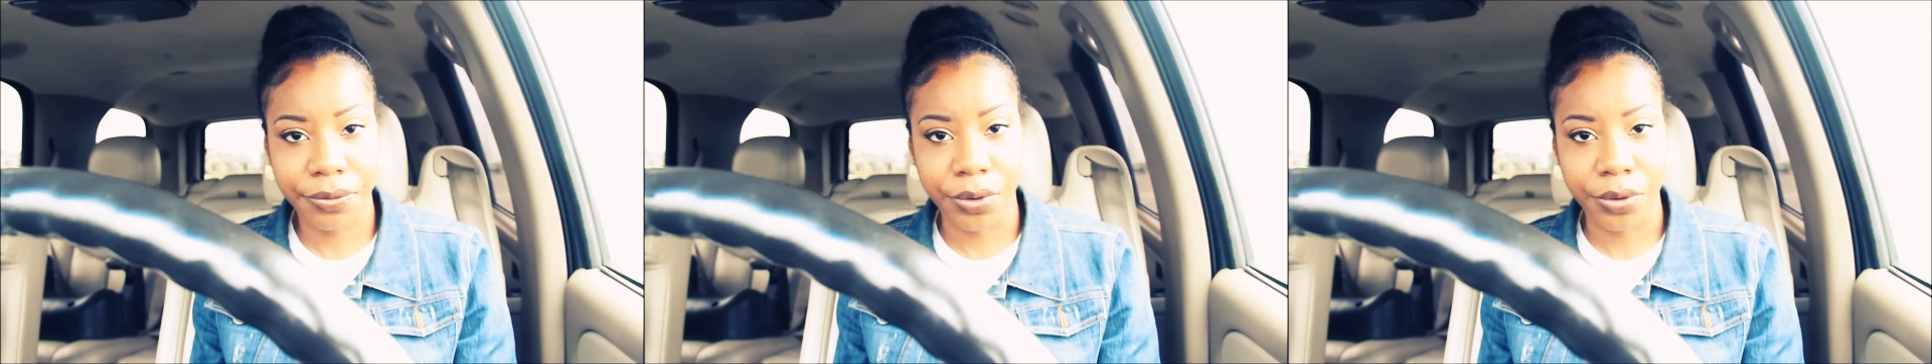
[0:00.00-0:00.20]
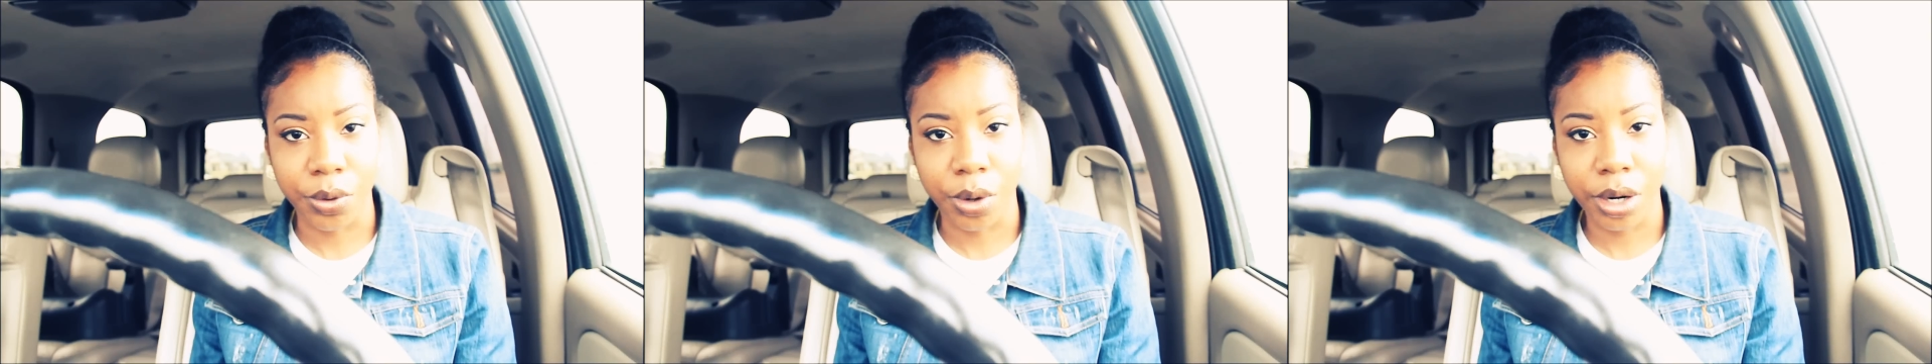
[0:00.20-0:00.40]

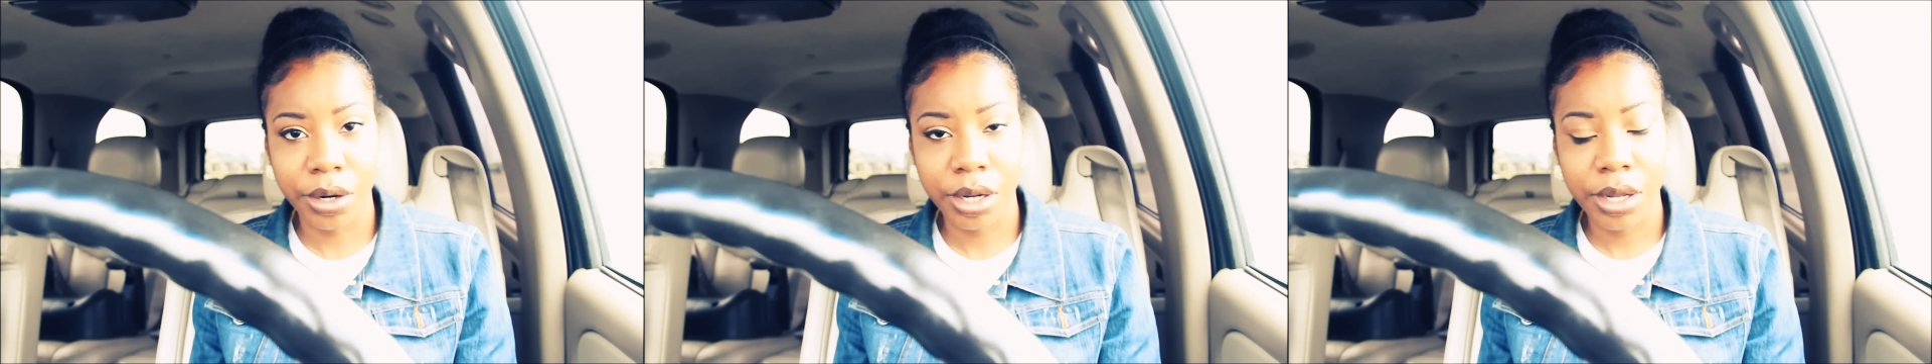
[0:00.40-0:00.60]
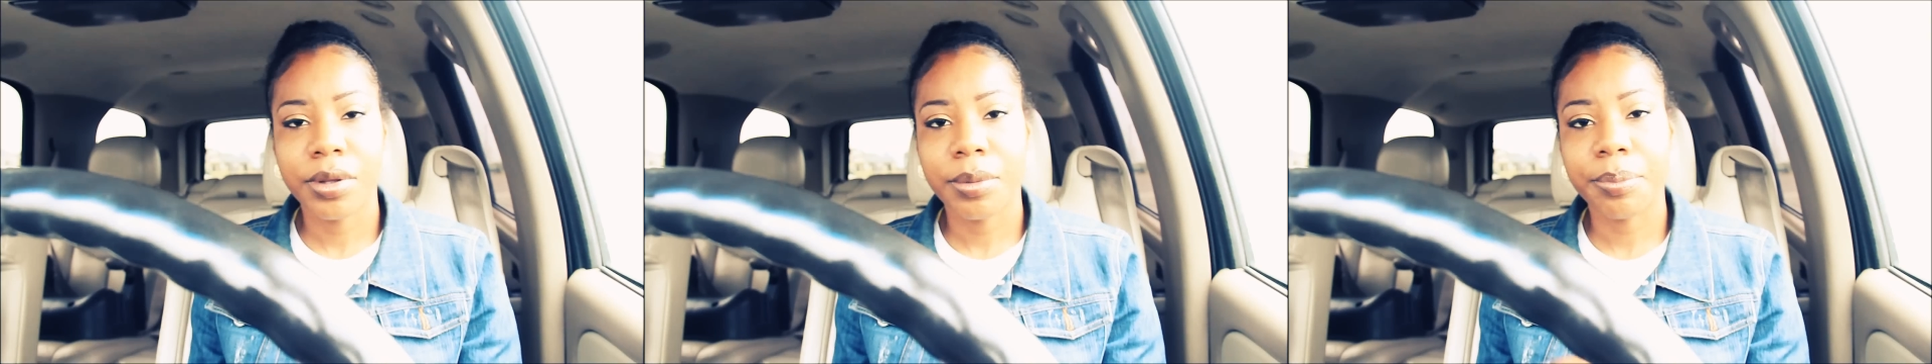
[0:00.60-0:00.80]
for.
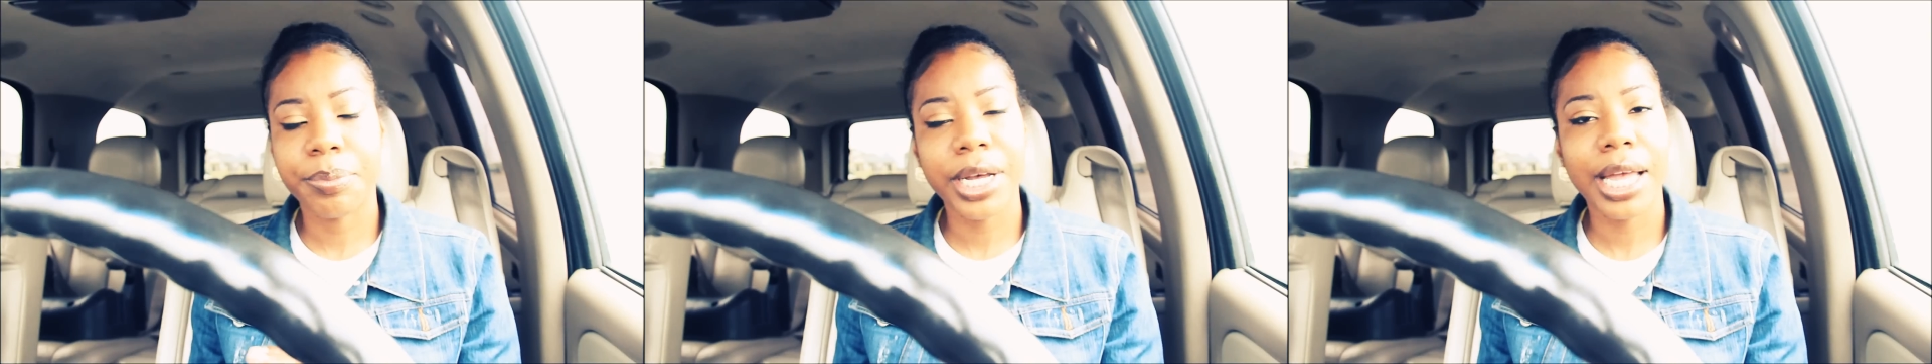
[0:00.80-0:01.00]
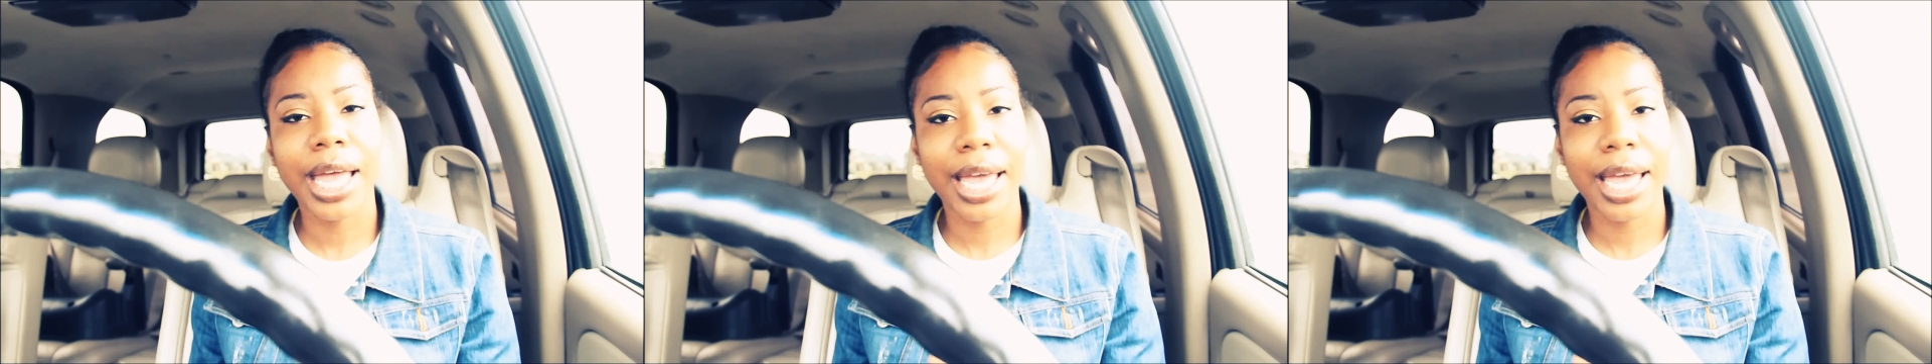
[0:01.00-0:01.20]

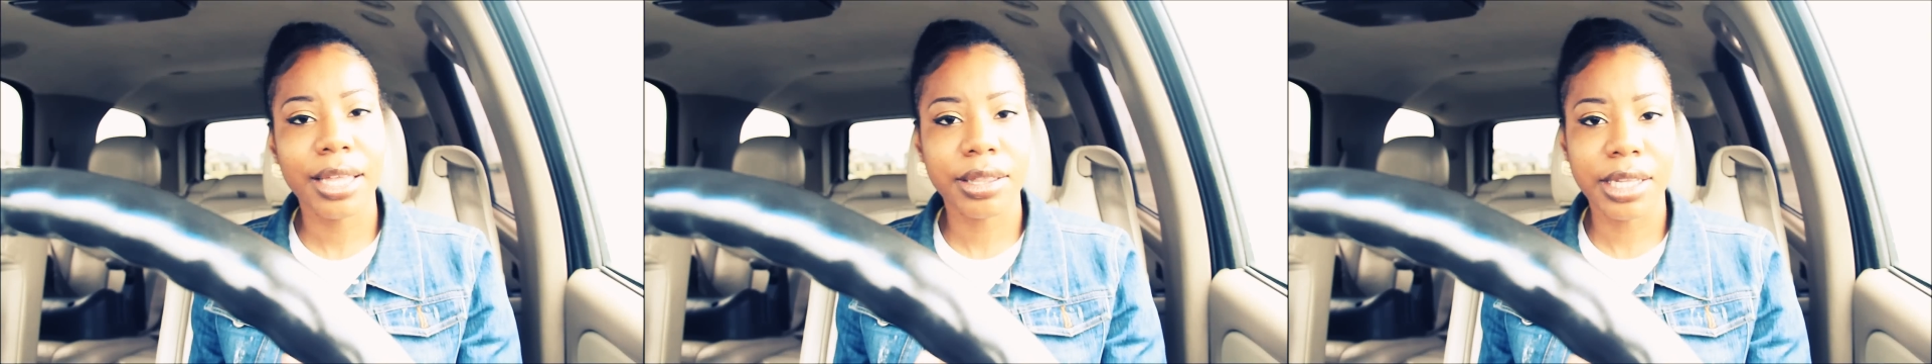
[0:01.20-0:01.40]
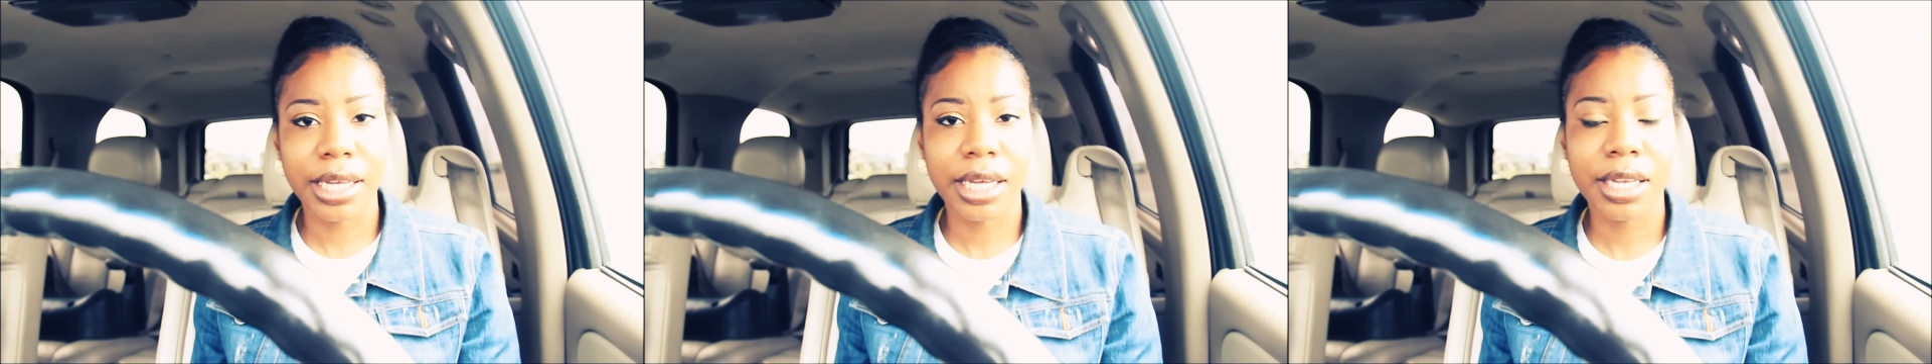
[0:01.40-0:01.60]
But
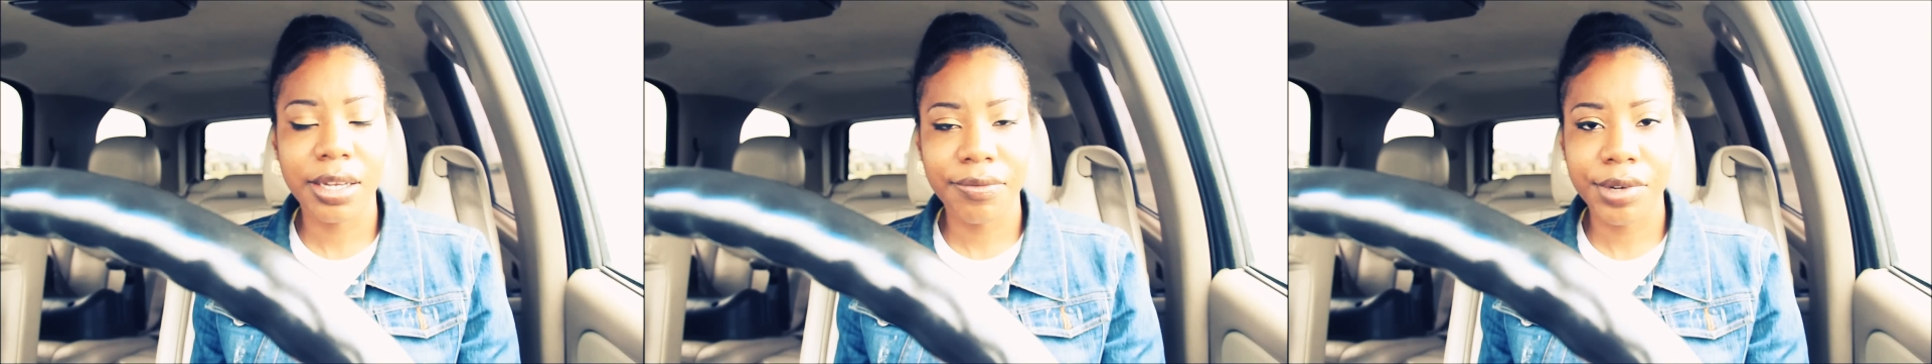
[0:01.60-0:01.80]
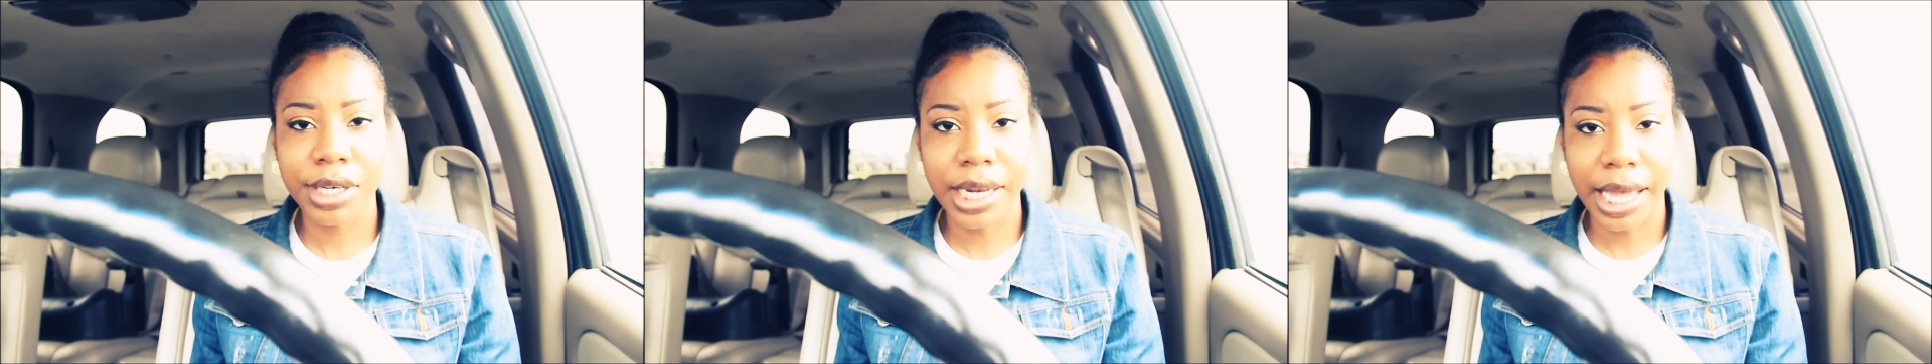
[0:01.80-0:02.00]
at the
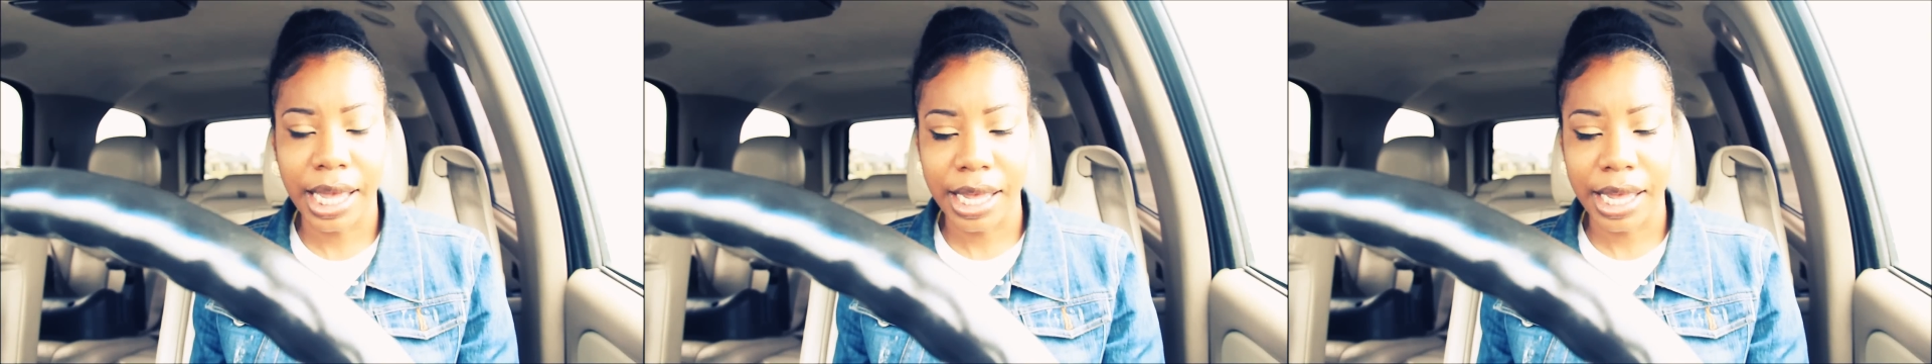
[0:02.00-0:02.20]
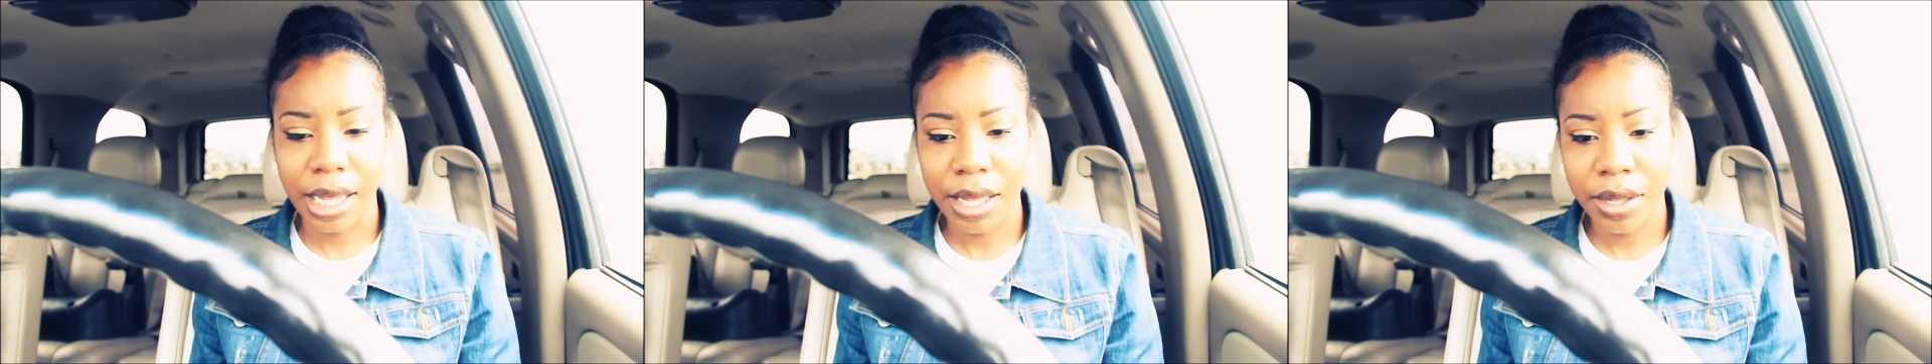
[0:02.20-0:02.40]
end of the
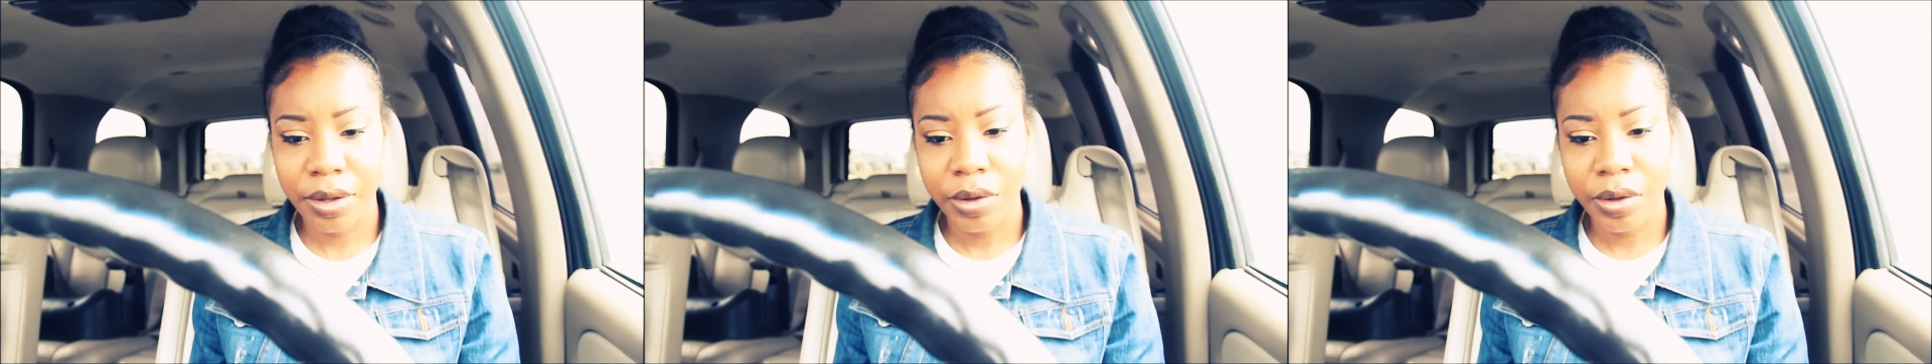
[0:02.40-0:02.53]
day,